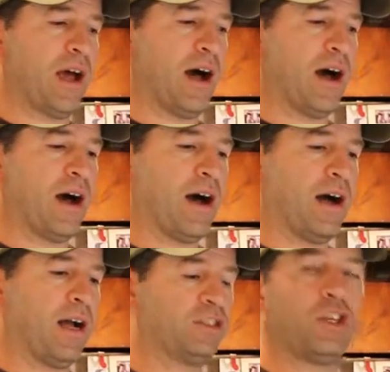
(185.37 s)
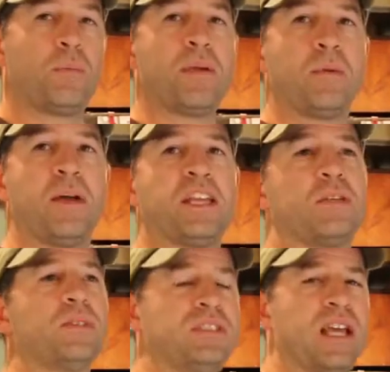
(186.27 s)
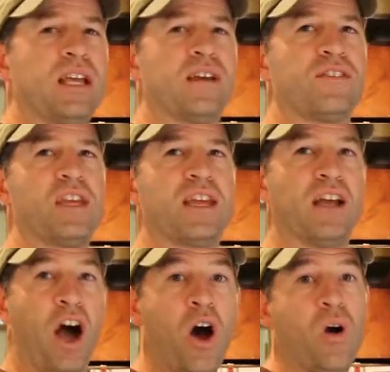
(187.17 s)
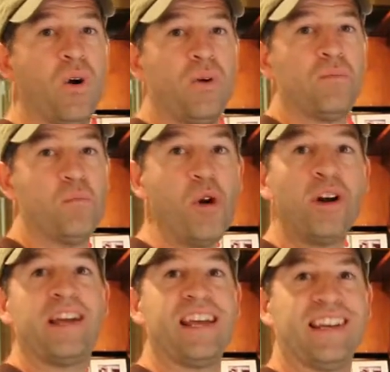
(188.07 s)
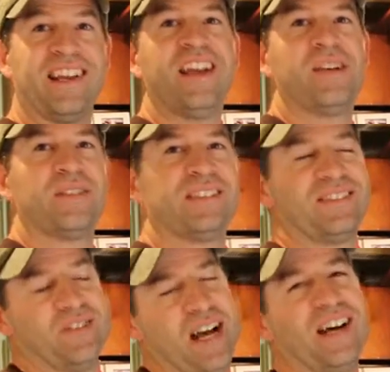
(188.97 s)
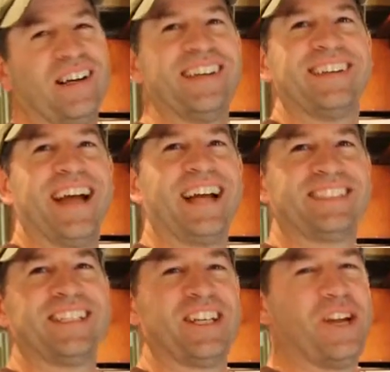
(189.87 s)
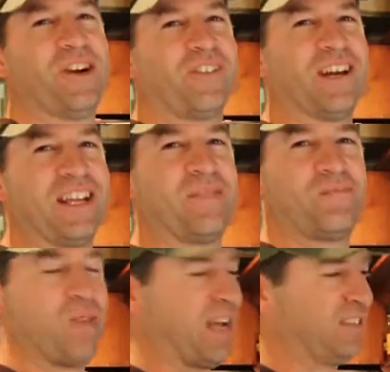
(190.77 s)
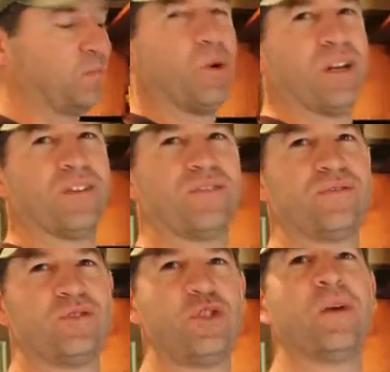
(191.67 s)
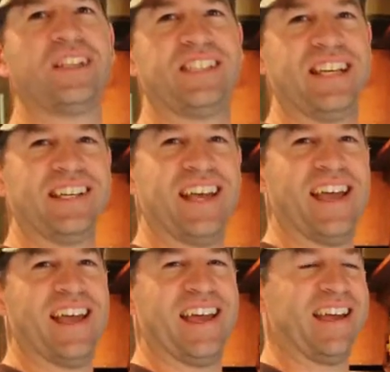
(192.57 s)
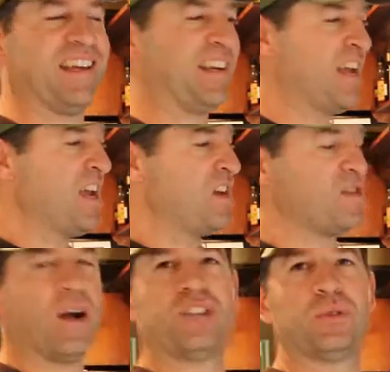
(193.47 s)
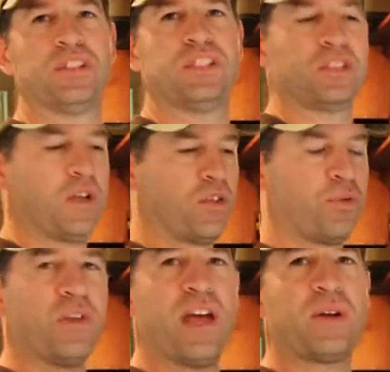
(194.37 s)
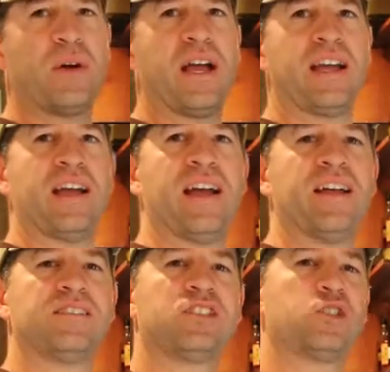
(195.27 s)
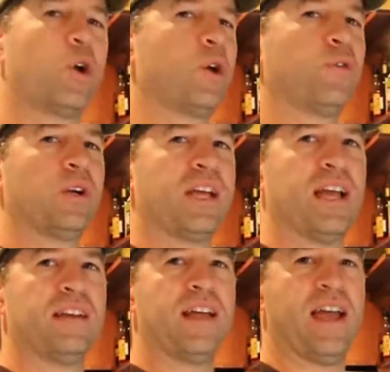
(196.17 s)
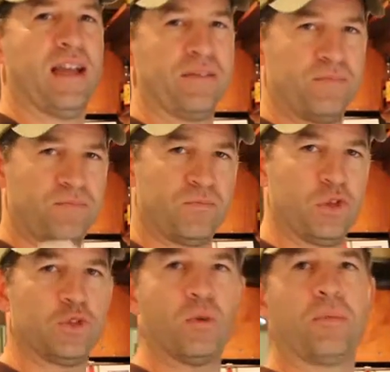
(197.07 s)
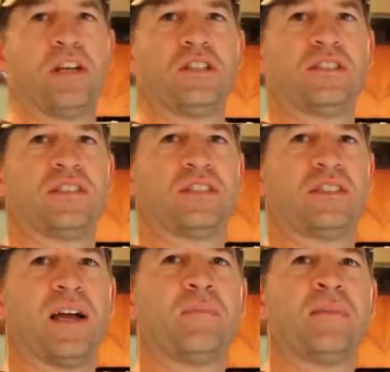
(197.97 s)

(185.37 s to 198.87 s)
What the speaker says: And so people make the mistake of thinking, oh, more heat. Well, actually, you're already past the point of too much heat. And you might as well just throw that away and start over again and use more patience this time.